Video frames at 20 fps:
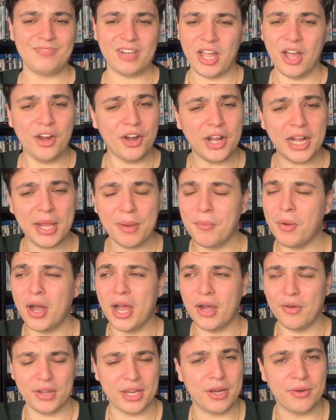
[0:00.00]
I don't get why
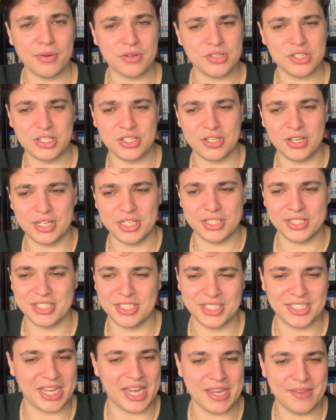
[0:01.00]
our heroes decided to
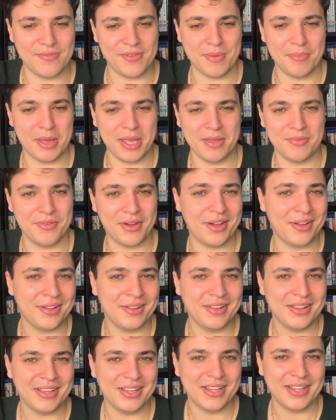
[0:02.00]
save him either.
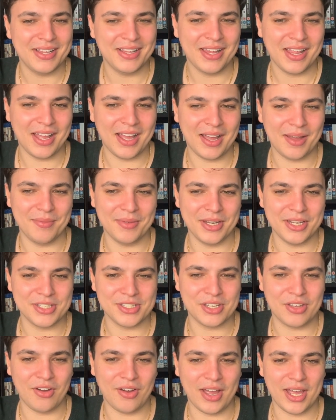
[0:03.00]
I mean, this
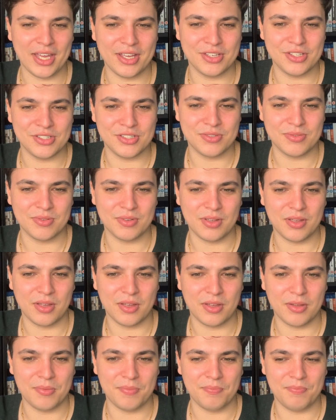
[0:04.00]
guy has
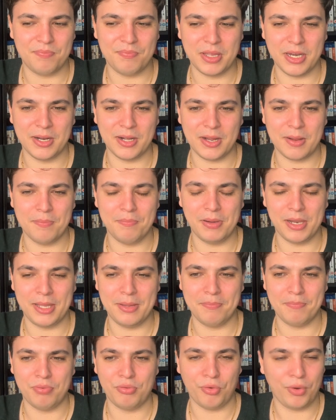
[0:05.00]
been a
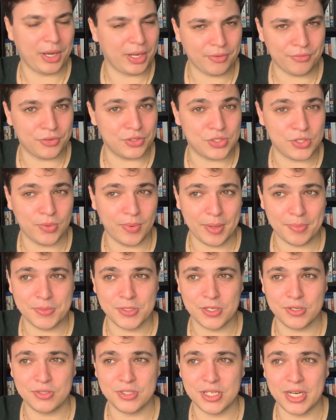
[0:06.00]
complete prick for 2
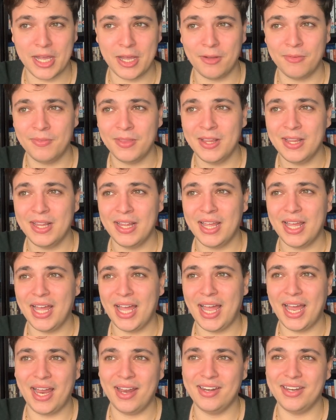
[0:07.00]
episodes now.
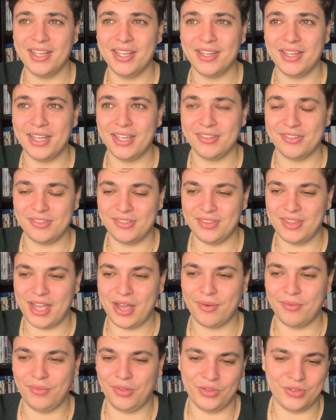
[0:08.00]
And it
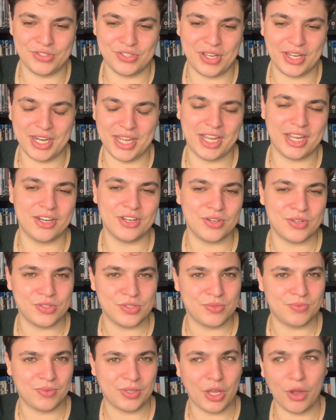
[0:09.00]
now looks like they're going
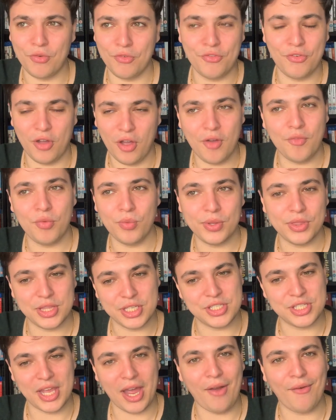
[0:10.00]
to go further with
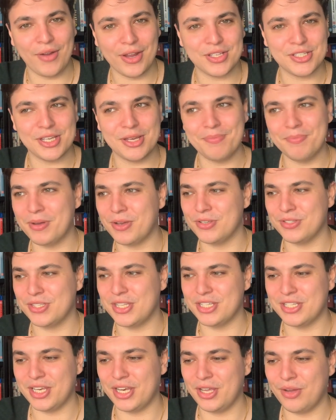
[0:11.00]
this character, because
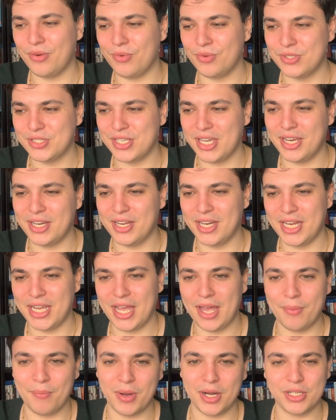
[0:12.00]
there's a little scene at the
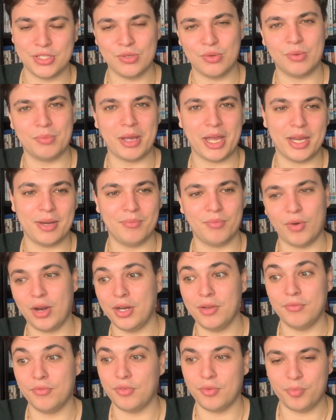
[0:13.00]
end where they talk about him
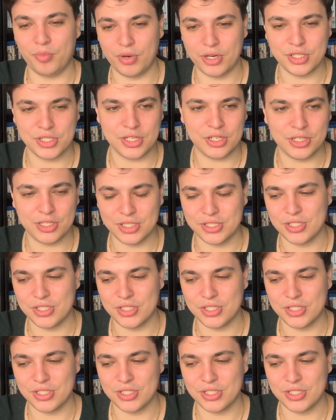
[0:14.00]
running for president.